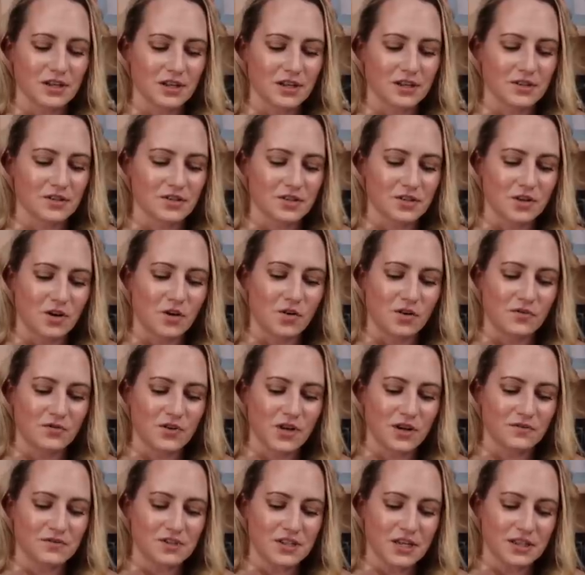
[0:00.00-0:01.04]
in it. So if
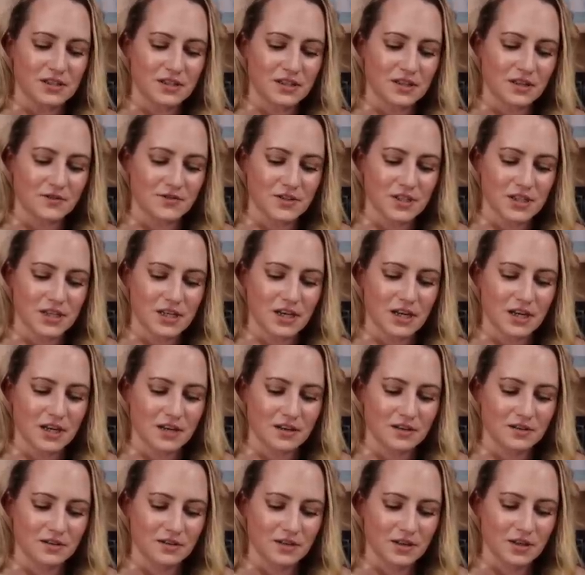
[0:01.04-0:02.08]
you have sensitive
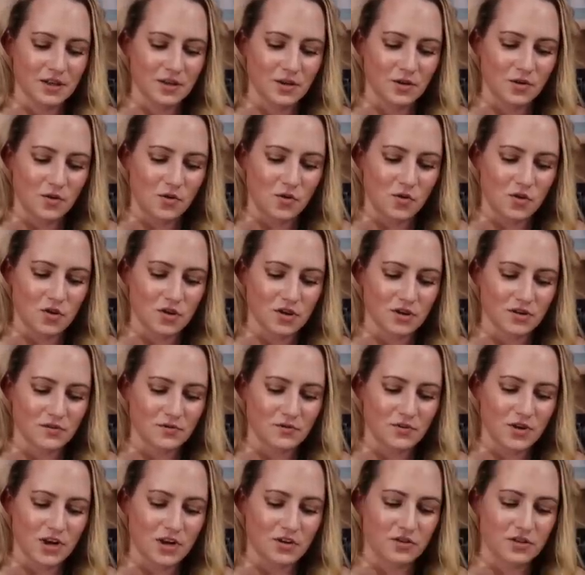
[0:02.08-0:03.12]
skin or
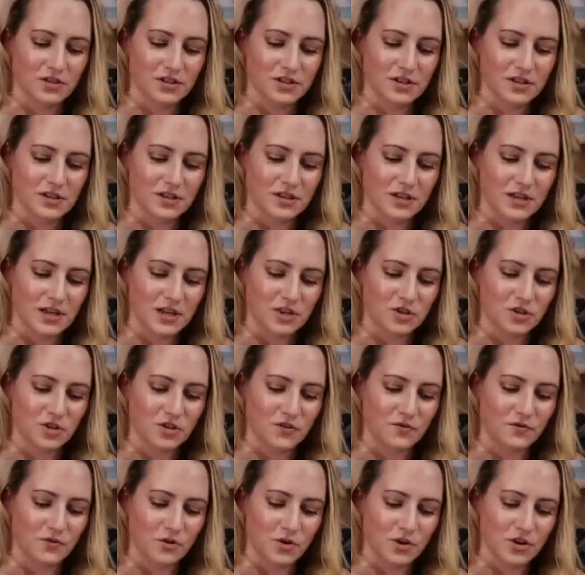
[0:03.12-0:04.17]
fragrance is an
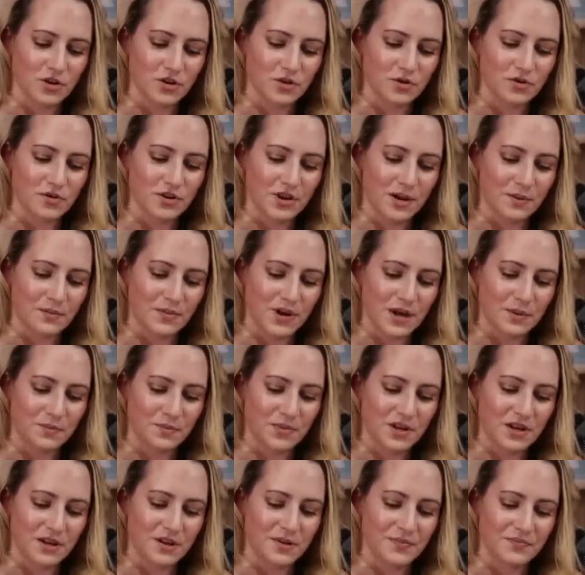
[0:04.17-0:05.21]
issue for you, that
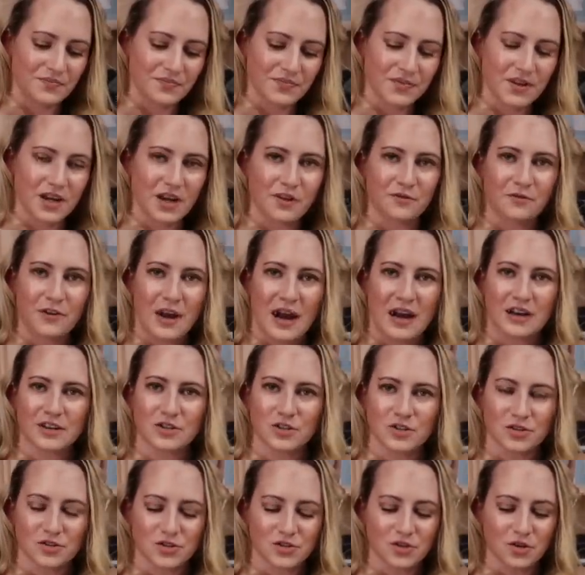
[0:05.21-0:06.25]
might be a
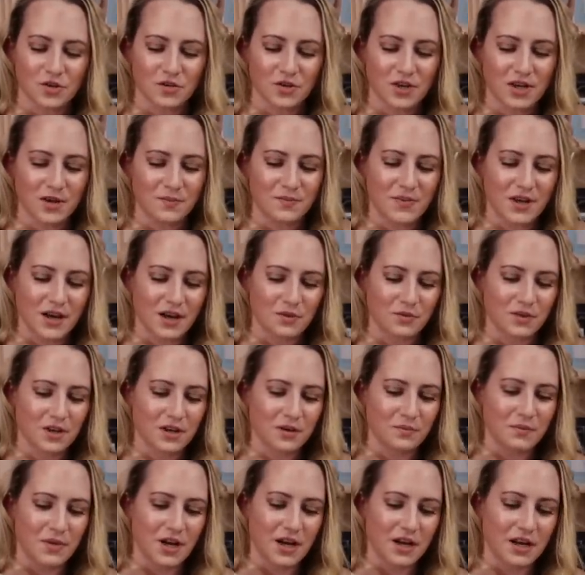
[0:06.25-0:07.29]
factor. So keep that one
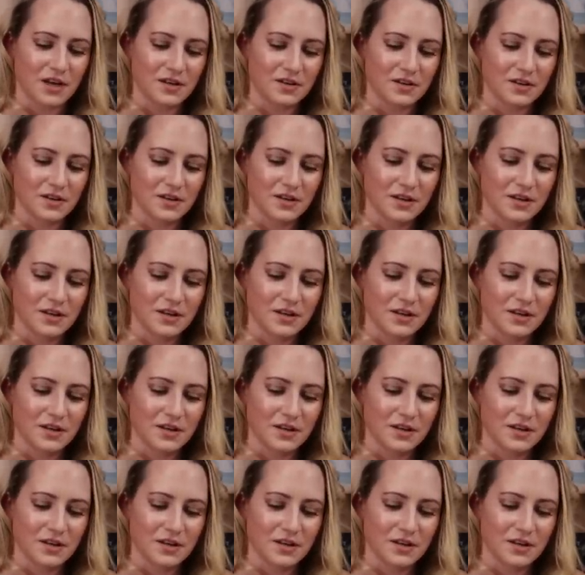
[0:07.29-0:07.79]
in mind.